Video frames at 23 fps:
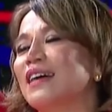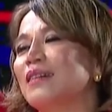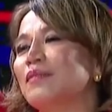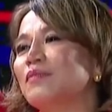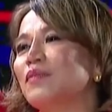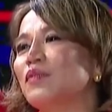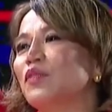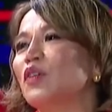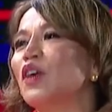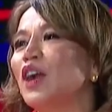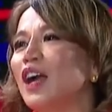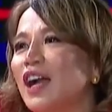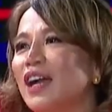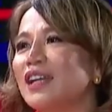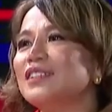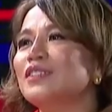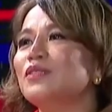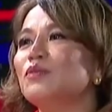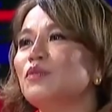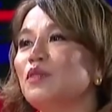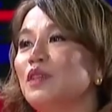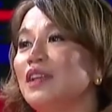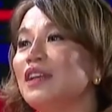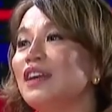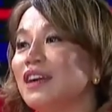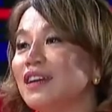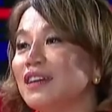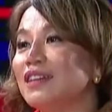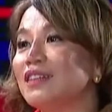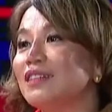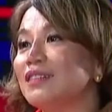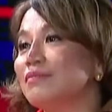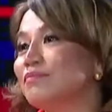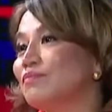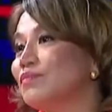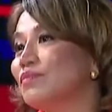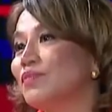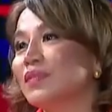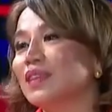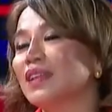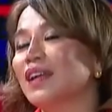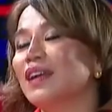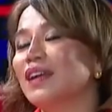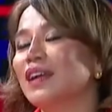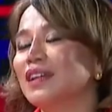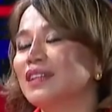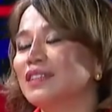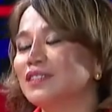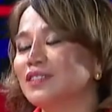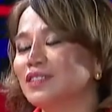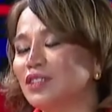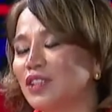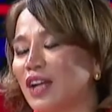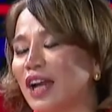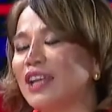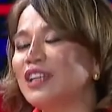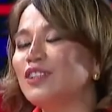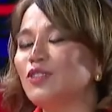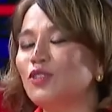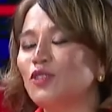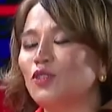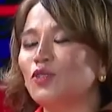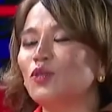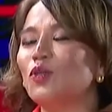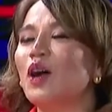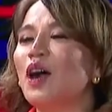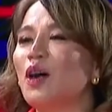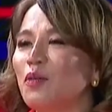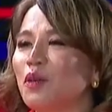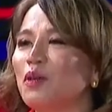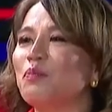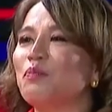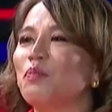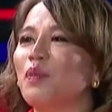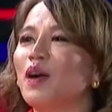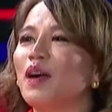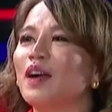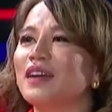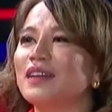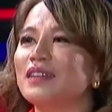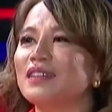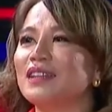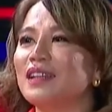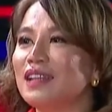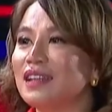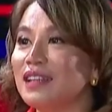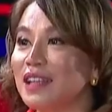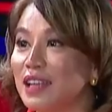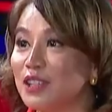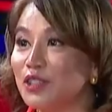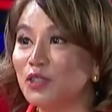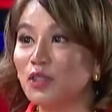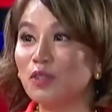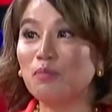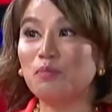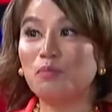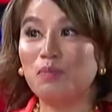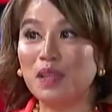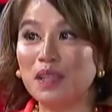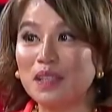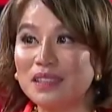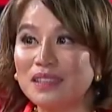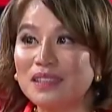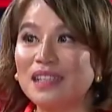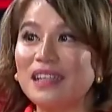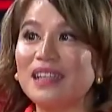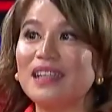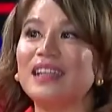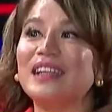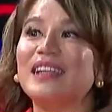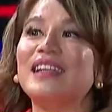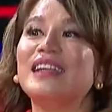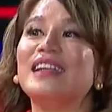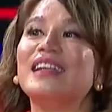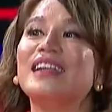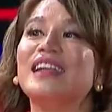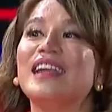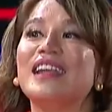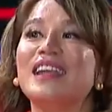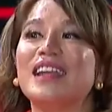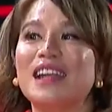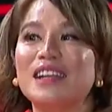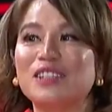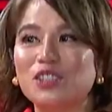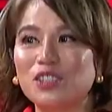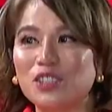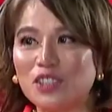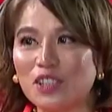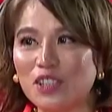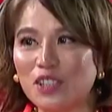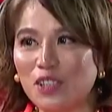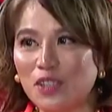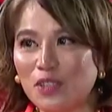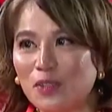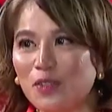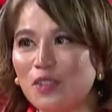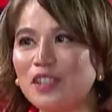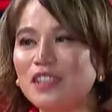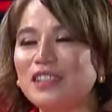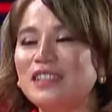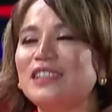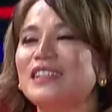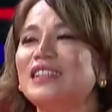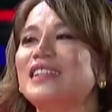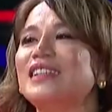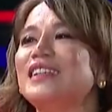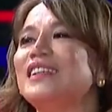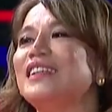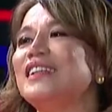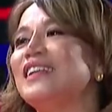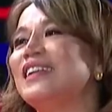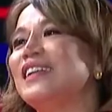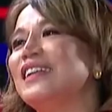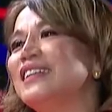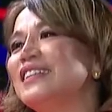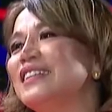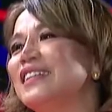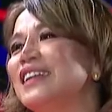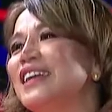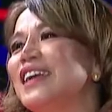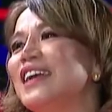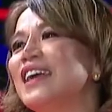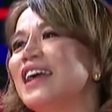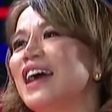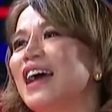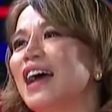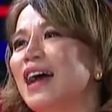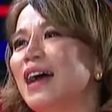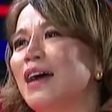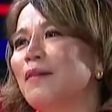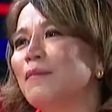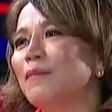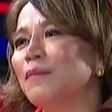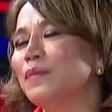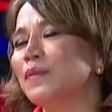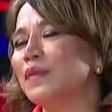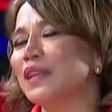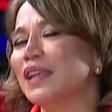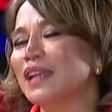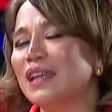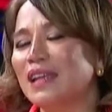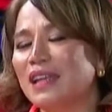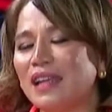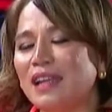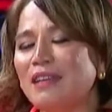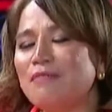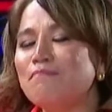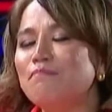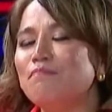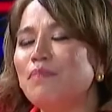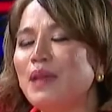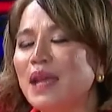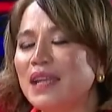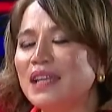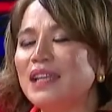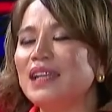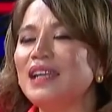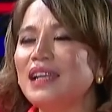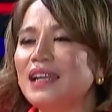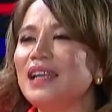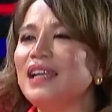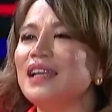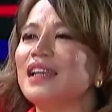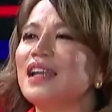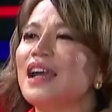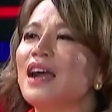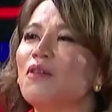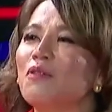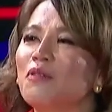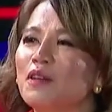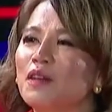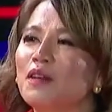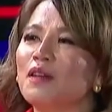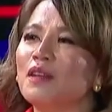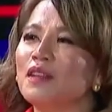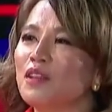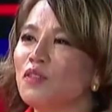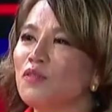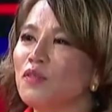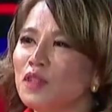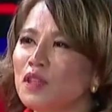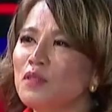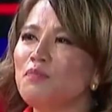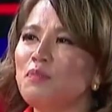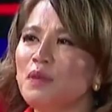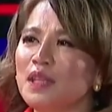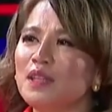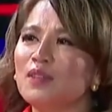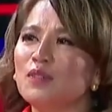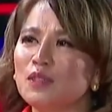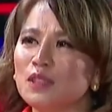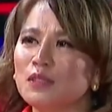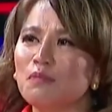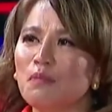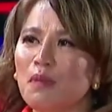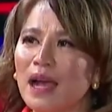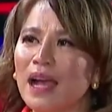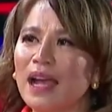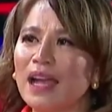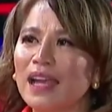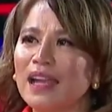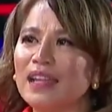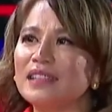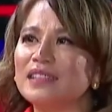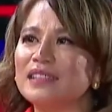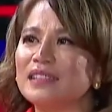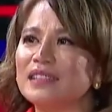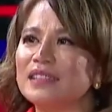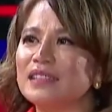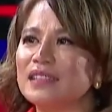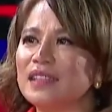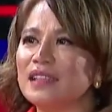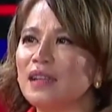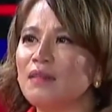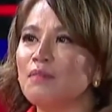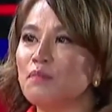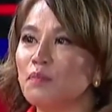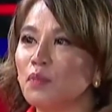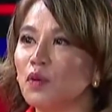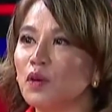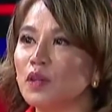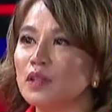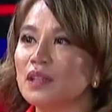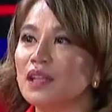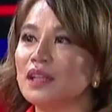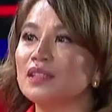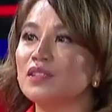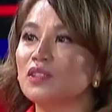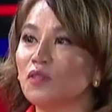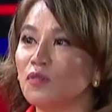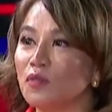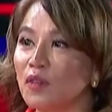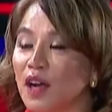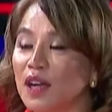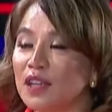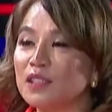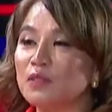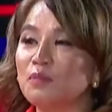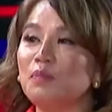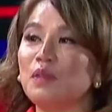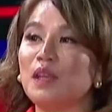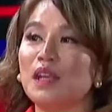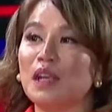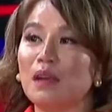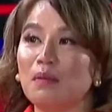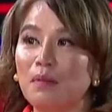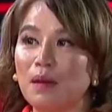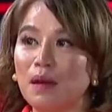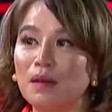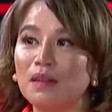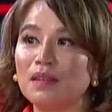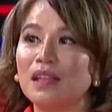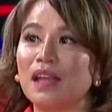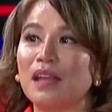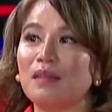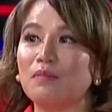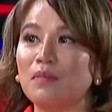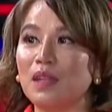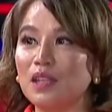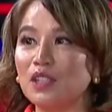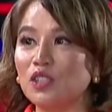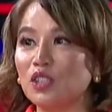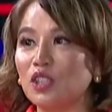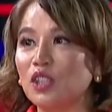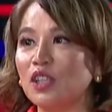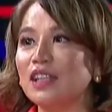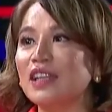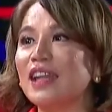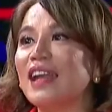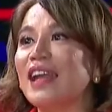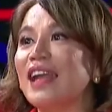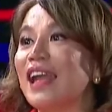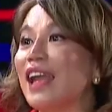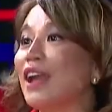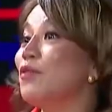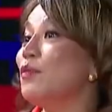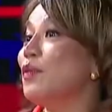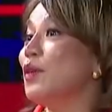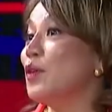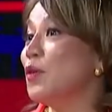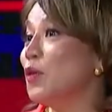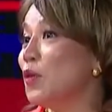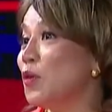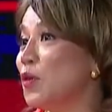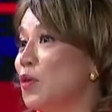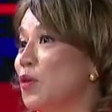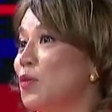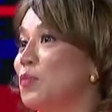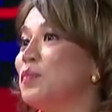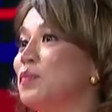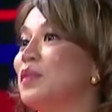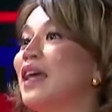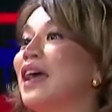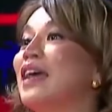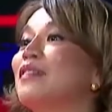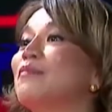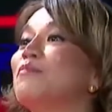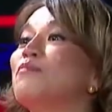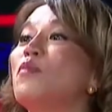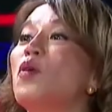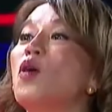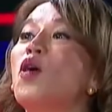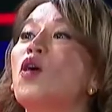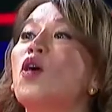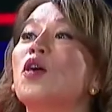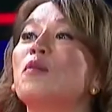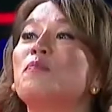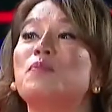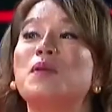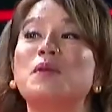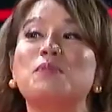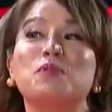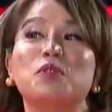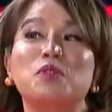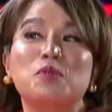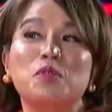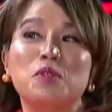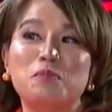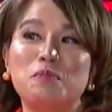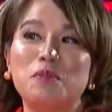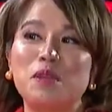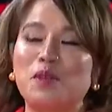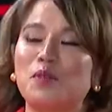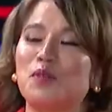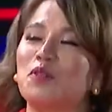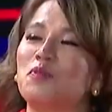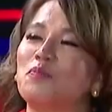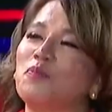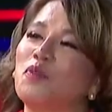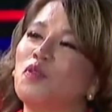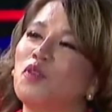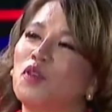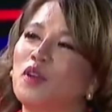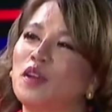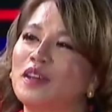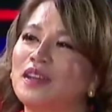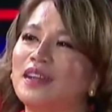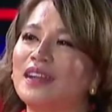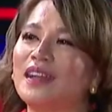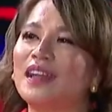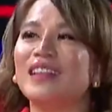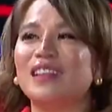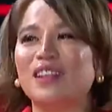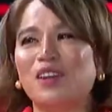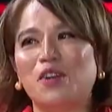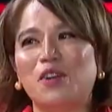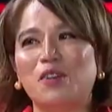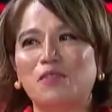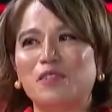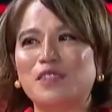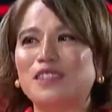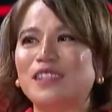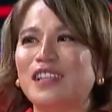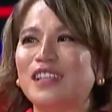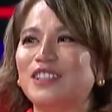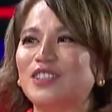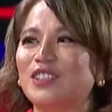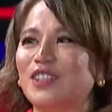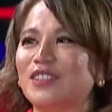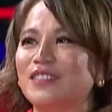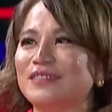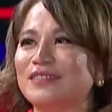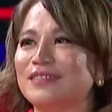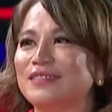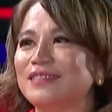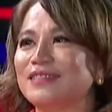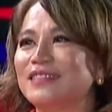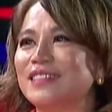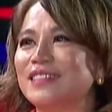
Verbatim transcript: Um, for us, we are uh, trying to do our part in nation building, in national unity, in um, embedding in our in the Filipinos' minds the importance of us being a maritime nation. And we hope that more people will be on board in the conversation.